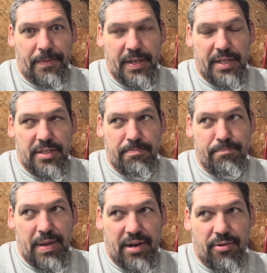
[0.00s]
It's
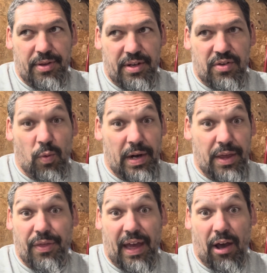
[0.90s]
better than 20
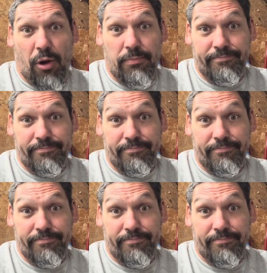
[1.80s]
thou.